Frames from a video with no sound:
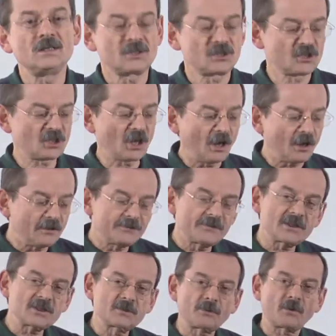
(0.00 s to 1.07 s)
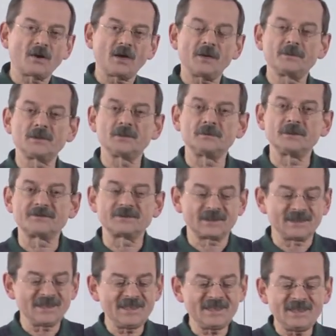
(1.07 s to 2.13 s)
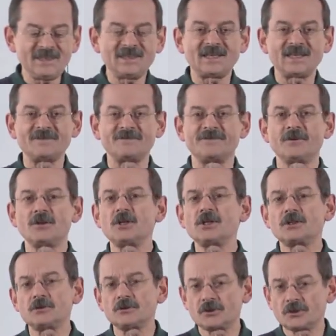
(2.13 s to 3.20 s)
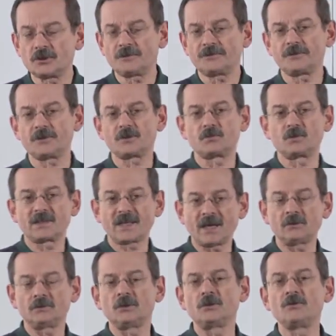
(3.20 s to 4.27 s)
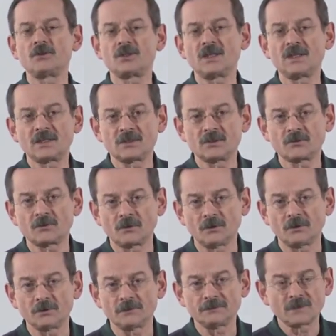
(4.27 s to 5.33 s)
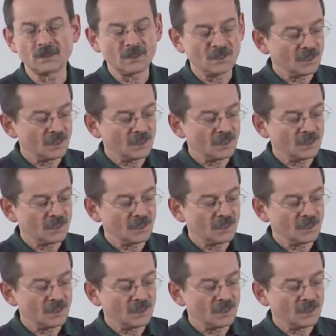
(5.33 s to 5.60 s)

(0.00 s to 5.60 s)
solve this problem of cleaning a vertical surface without losing control?